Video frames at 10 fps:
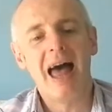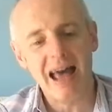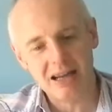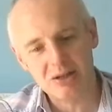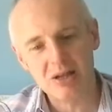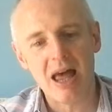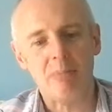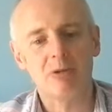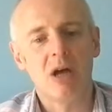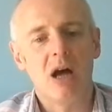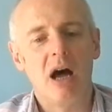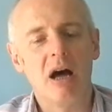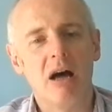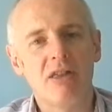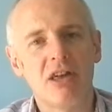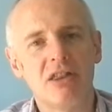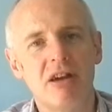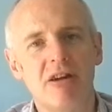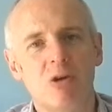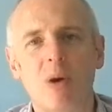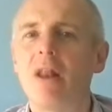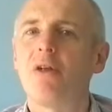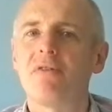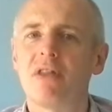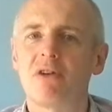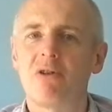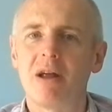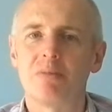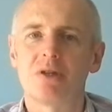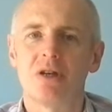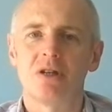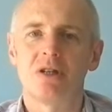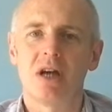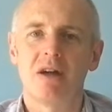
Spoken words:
except that there are quite a lot of other grapes that